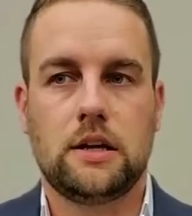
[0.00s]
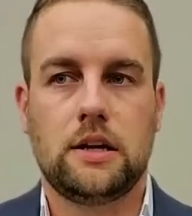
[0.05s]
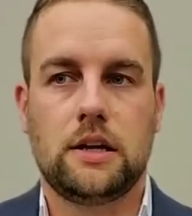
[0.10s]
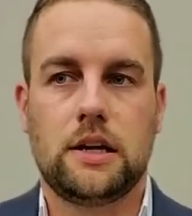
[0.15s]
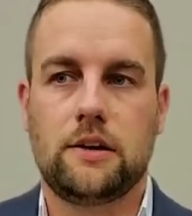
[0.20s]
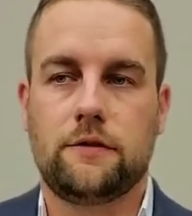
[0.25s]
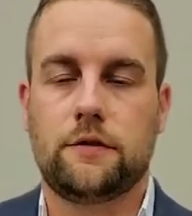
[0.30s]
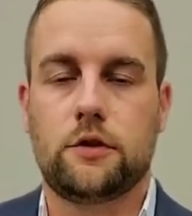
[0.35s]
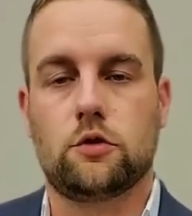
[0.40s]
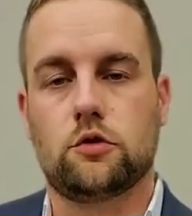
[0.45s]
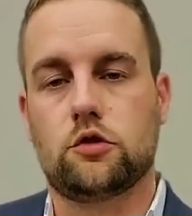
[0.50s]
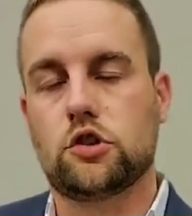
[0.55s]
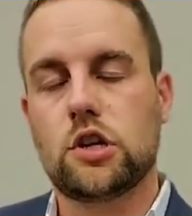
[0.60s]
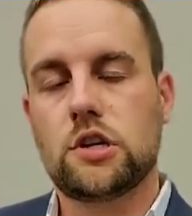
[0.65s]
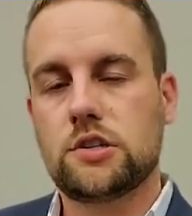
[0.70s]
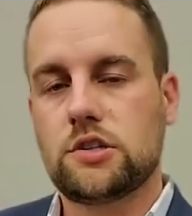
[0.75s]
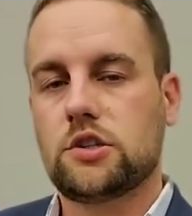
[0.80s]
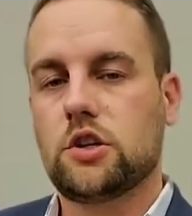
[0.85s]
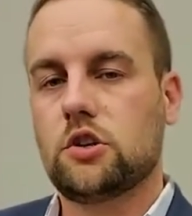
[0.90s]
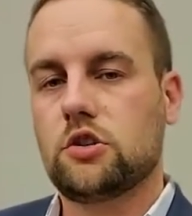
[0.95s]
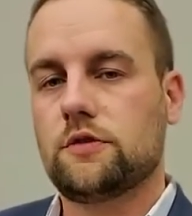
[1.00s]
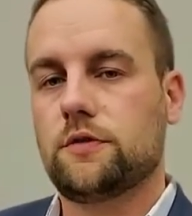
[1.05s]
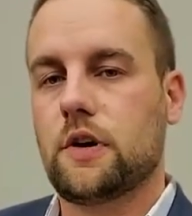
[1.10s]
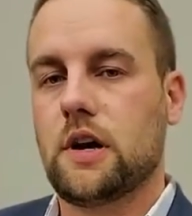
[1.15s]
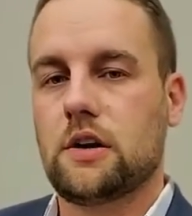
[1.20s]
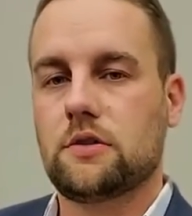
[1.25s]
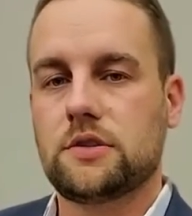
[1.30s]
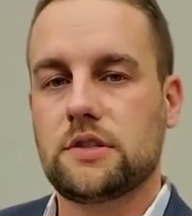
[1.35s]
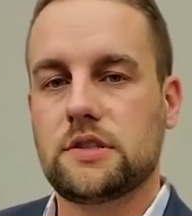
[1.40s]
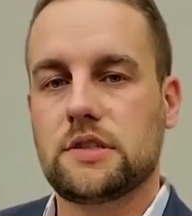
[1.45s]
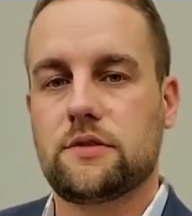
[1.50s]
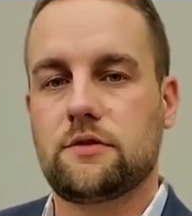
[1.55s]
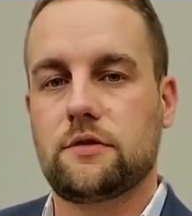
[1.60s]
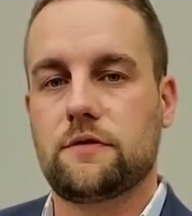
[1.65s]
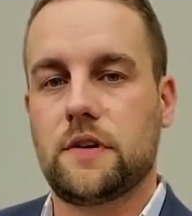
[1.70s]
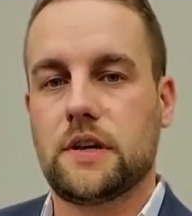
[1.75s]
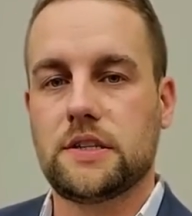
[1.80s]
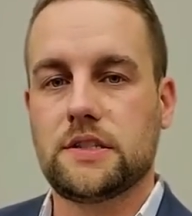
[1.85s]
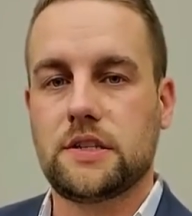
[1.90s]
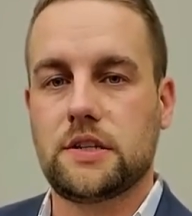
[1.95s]
If you just search for houses that have a
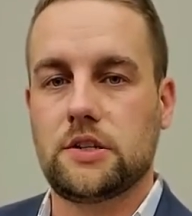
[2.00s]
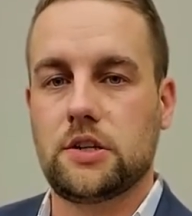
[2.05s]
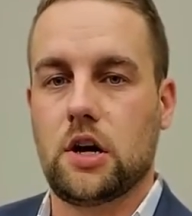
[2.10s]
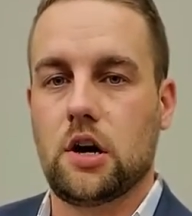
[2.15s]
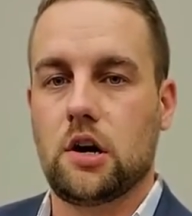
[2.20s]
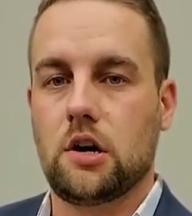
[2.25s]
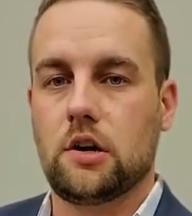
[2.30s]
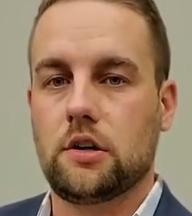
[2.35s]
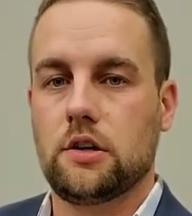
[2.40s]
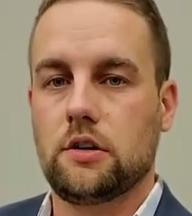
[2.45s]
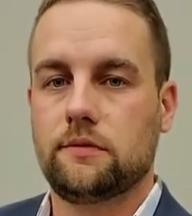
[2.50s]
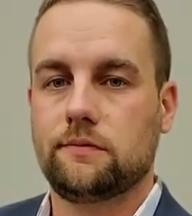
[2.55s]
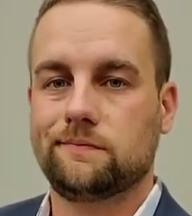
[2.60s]
fenced-in yard,